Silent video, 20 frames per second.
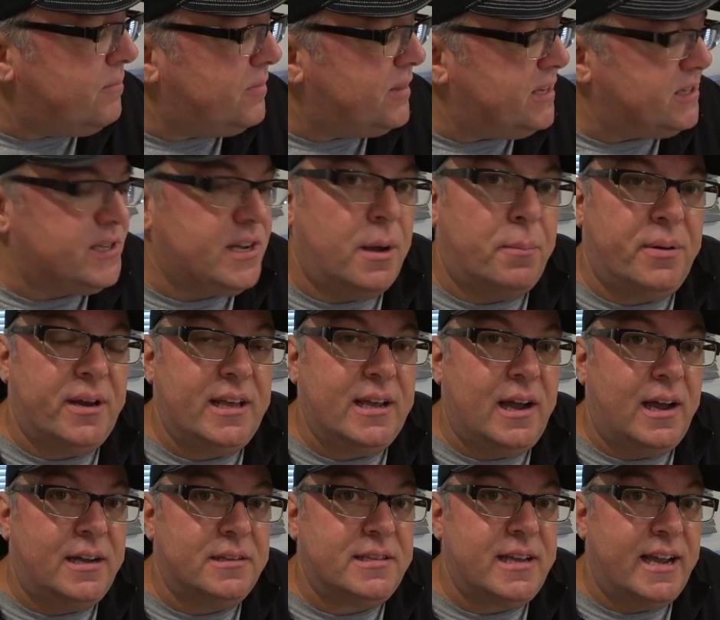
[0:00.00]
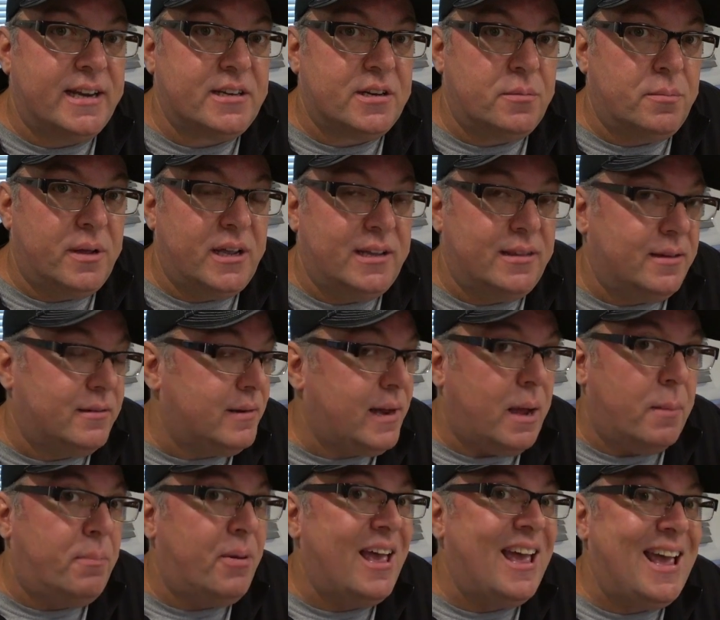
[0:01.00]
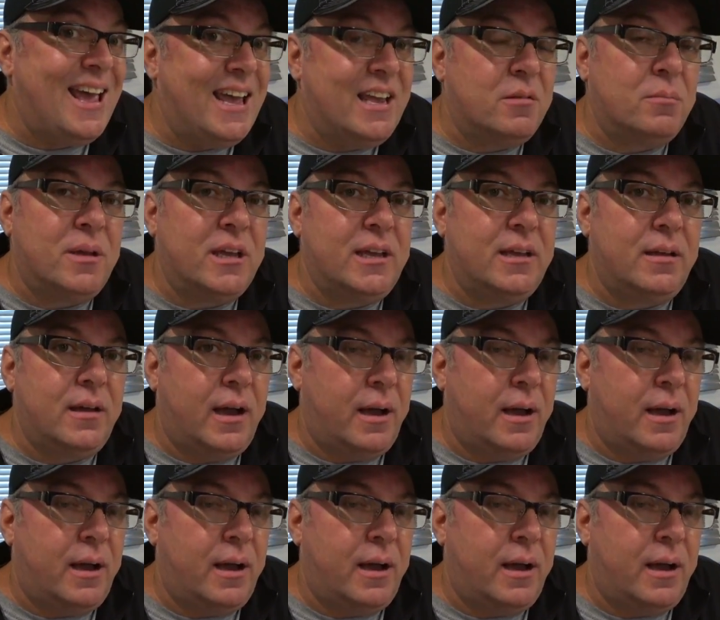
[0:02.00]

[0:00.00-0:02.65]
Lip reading: this company contacted me. They're not paying me.